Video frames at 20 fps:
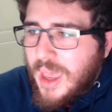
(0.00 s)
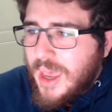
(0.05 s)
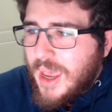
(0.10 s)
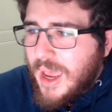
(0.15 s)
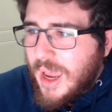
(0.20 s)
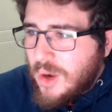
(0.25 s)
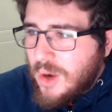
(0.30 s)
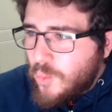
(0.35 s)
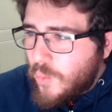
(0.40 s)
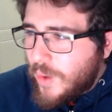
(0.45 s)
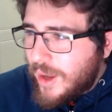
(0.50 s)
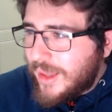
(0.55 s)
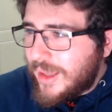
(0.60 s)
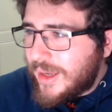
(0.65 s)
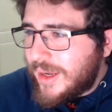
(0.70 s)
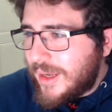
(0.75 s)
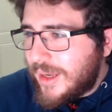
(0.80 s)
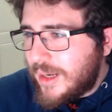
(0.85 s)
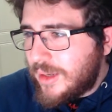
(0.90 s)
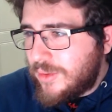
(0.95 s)
And while I
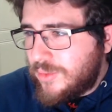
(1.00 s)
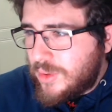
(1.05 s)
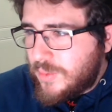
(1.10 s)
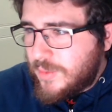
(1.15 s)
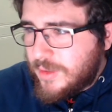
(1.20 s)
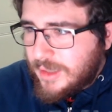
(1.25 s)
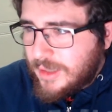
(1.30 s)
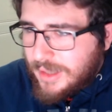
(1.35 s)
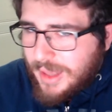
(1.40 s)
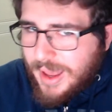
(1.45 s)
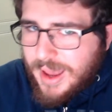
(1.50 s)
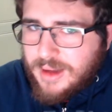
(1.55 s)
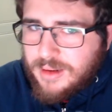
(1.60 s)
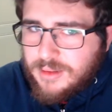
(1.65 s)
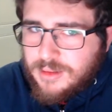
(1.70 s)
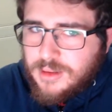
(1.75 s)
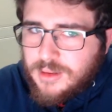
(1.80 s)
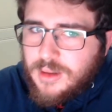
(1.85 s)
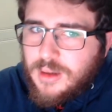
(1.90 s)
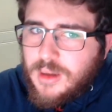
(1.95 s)
can agree with the
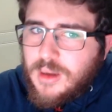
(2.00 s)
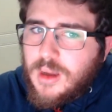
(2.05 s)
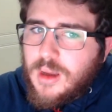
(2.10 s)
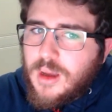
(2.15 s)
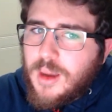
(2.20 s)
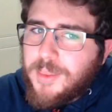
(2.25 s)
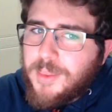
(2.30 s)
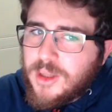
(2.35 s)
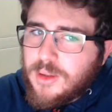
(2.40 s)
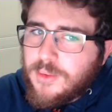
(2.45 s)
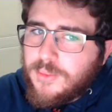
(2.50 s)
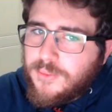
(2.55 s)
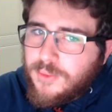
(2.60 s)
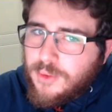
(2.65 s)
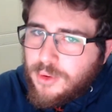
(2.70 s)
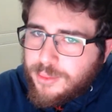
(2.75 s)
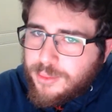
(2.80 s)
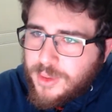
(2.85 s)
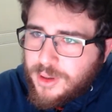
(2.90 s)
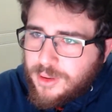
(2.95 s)
latter, about the
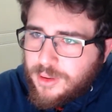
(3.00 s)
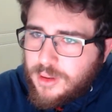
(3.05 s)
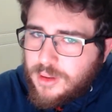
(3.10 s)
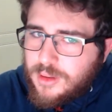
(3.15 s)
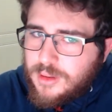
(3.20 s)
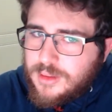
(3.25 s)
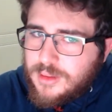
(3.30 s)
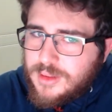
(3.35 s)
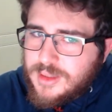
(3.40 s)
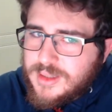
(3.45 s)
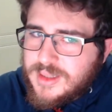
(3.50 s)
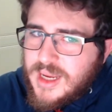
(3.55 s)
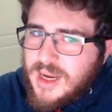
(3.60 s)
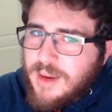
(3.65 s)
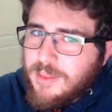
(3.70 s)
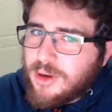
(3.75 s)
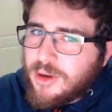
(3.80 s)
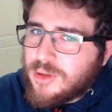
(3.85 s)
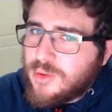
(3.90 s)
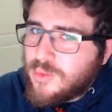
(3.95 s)
former, this thing
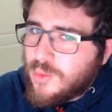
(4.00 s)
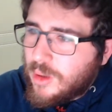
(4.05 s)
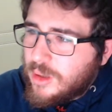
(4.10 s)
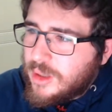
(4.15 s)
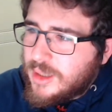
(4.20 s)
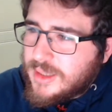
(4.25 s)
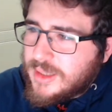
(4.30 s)
about the rolling